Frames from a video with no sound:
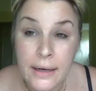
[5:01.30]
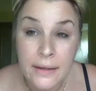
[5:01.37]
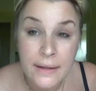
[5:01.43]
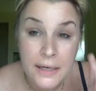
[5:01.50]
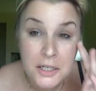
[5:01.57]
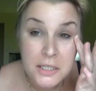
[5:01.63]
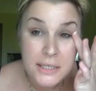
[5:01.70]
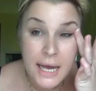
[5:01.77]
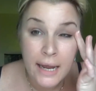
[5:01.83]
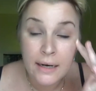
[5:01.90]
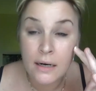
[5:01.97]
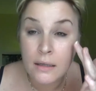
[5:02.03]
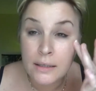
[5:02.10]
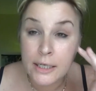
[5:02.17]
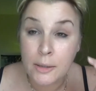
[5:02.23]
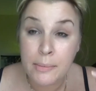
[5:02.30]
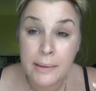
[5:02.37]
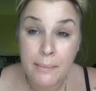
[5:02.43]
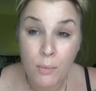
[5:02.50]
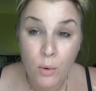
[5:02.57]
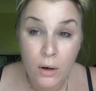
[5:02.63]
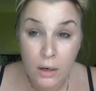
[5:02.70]
and that just added a little bit
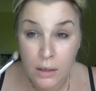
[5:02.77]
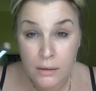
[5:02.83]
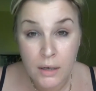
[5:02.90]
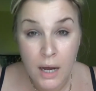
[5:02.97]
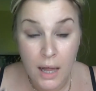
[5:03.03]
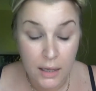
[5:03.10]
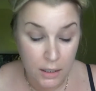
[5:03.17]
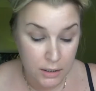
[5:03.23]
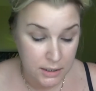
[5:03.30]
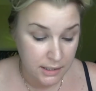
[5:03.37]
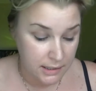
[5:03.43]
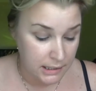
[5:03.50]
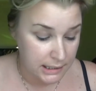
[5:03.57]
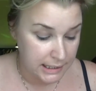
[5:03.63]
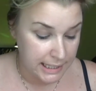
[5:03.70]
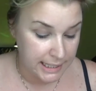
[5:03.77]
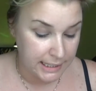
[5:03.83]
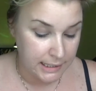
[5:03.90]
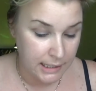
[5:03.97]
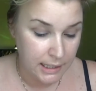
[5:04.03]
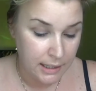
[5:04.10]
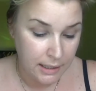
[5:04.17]
more color to the
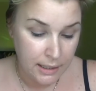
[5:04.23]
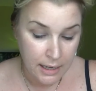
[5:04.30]
lid.